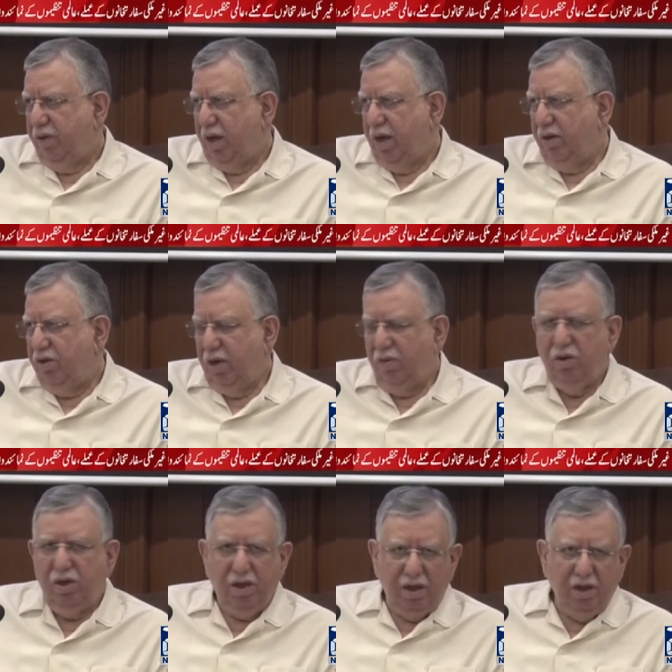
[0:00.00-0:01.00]
and they
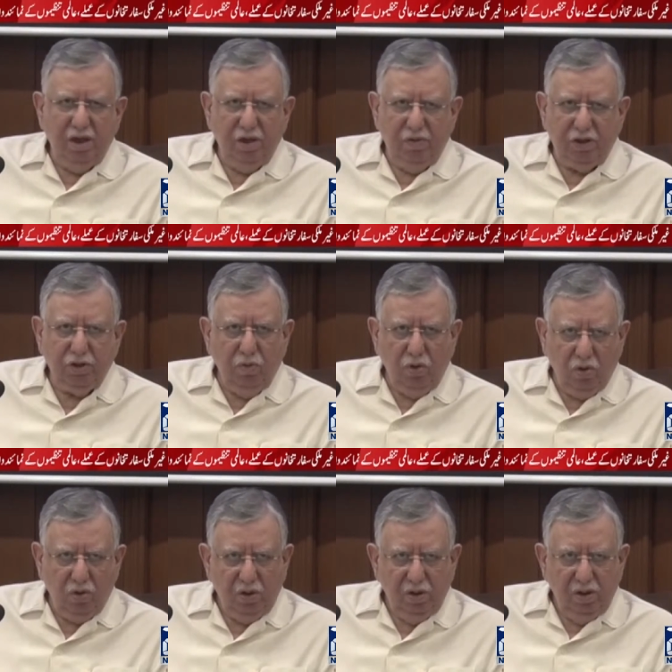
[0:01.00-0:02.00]
will then invest more.
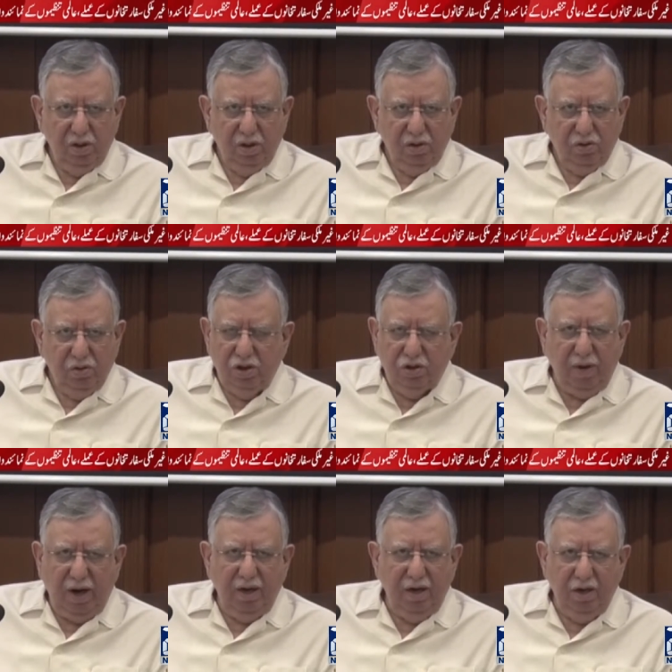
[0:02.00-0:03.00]
So it's
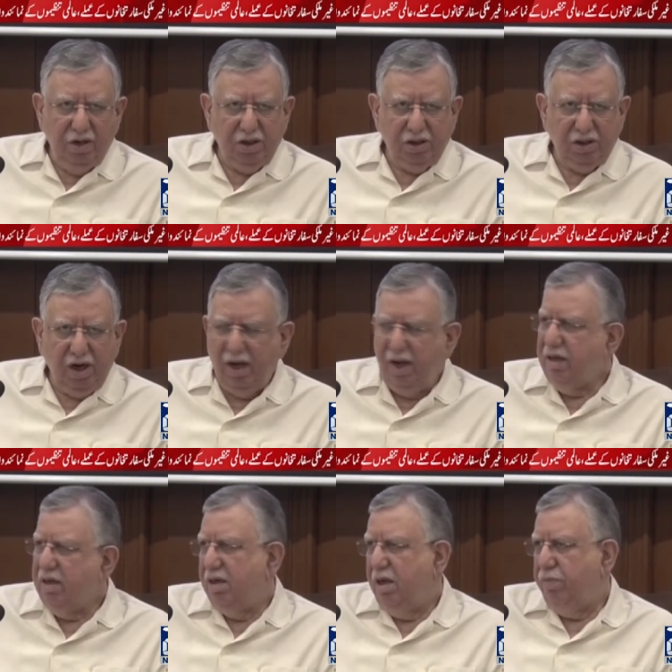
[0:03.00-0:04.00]
my interest that
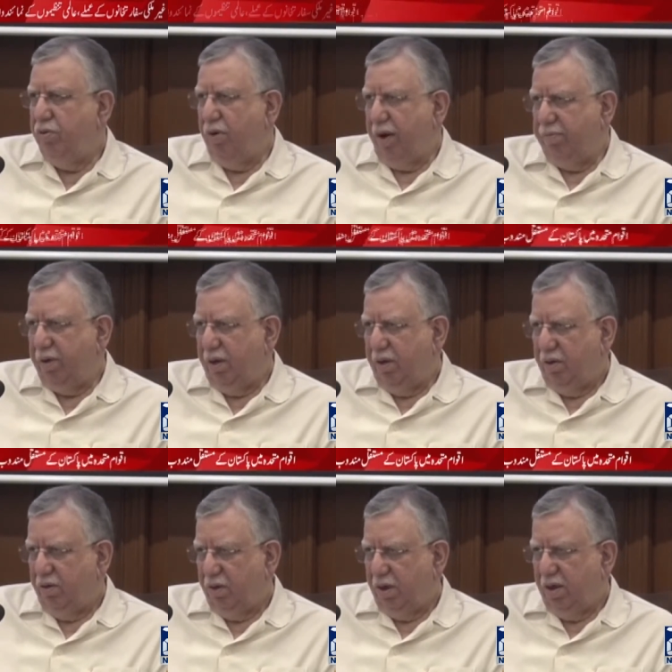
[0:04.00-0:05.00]
I keep you happy.
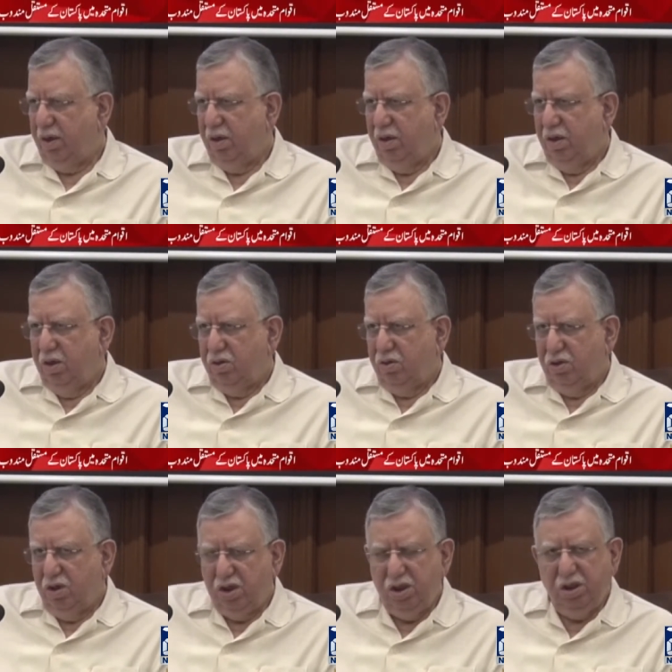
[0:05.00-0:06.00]
Okay. So
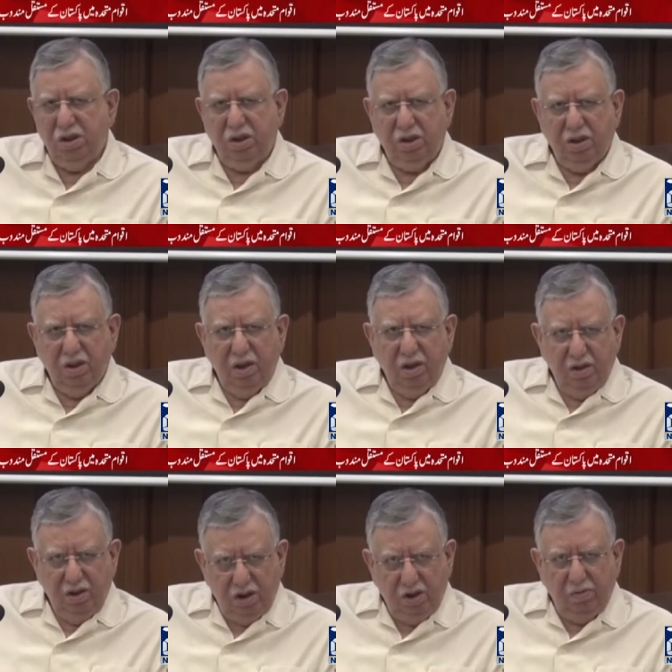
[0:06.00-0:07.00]
this is
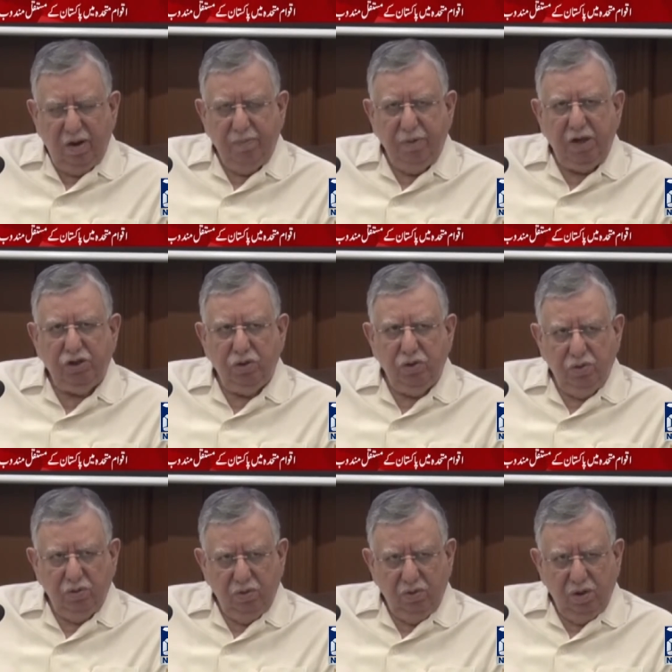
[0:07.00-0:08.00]
this is my pledge to you.
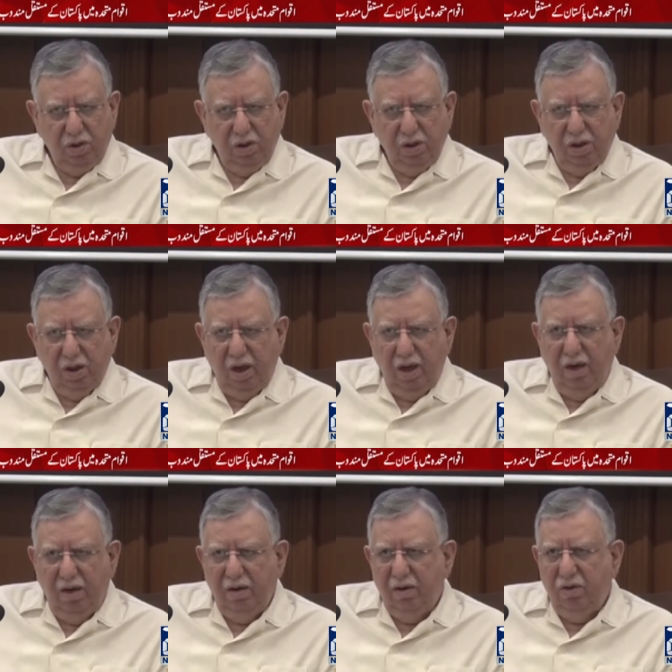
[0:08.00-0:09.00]

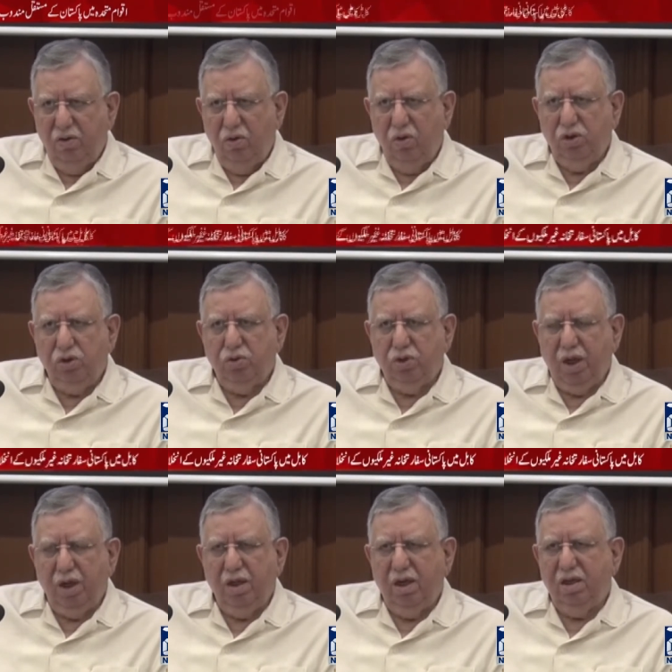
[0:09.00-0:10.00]
And don't you
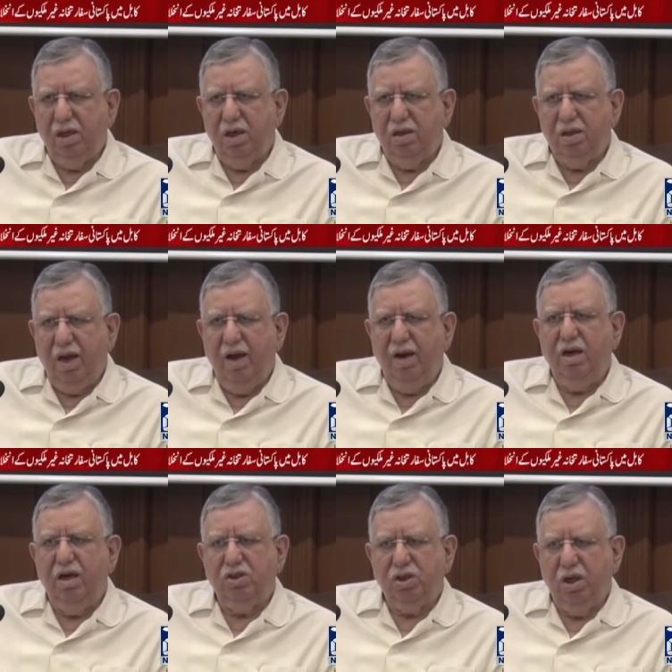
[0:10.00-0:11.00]
think that there is any
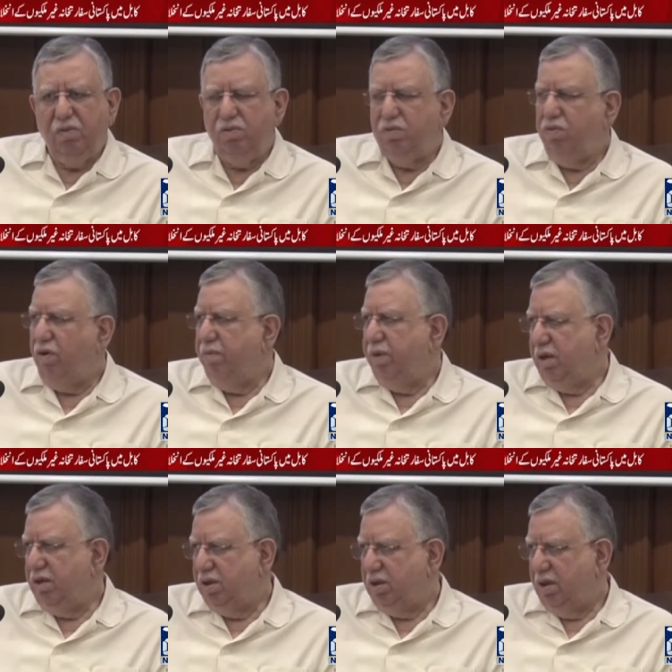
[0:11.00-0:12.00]
decision for me
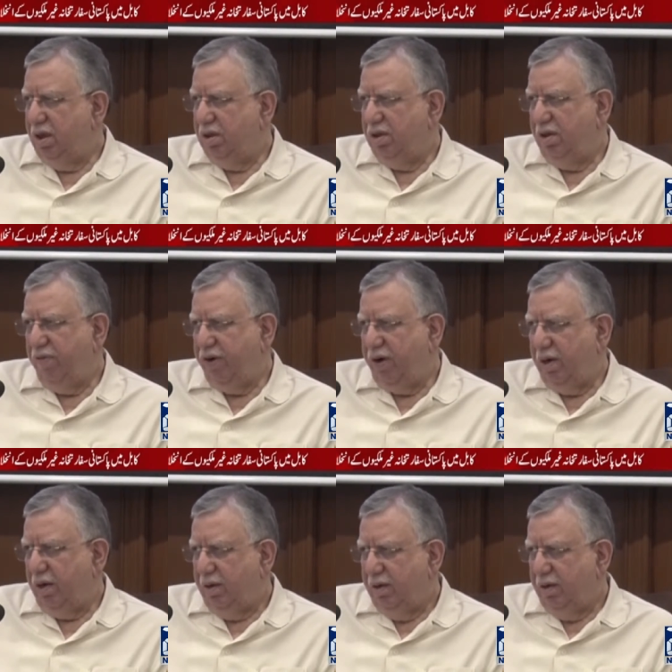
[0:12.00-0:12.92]
is, is difficult.